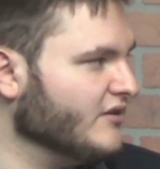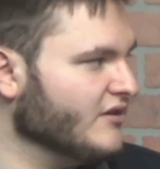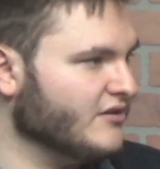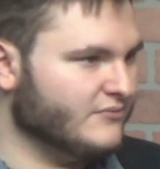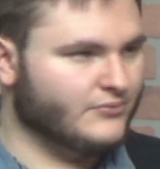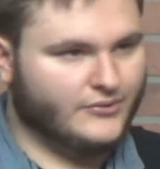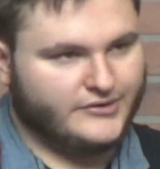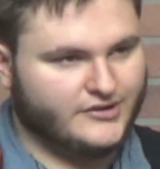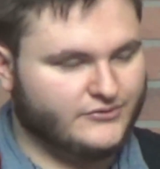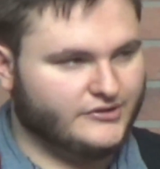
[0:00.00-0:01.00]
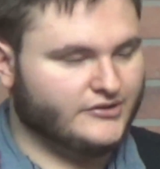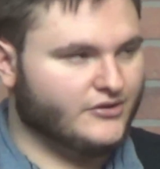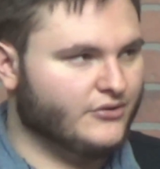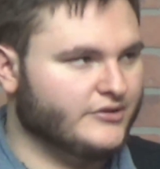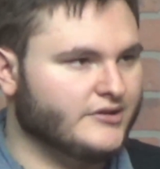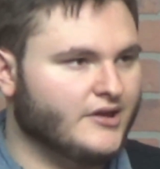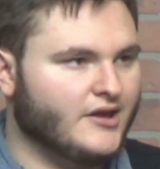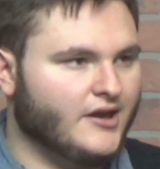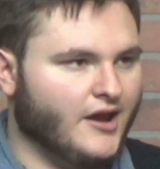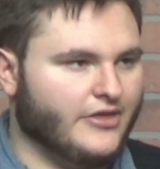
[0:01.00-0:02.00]
but we couldn't really decode it.
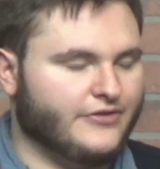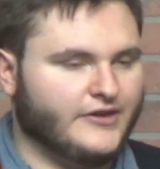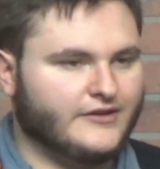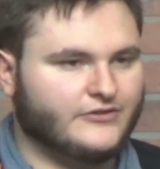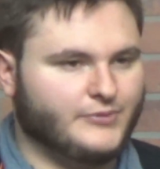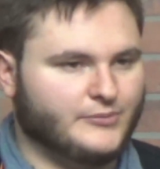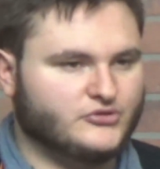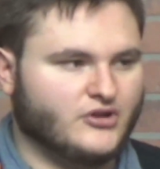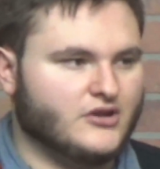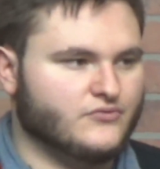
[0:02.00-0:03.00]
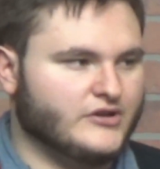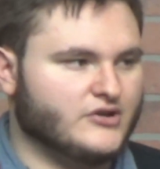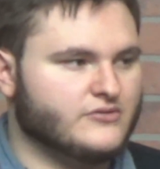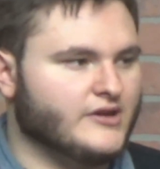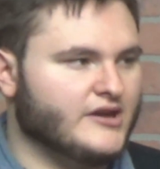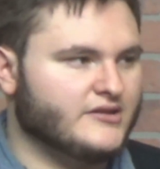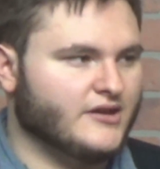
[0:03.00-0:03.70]
And the thing is, people try to recreate and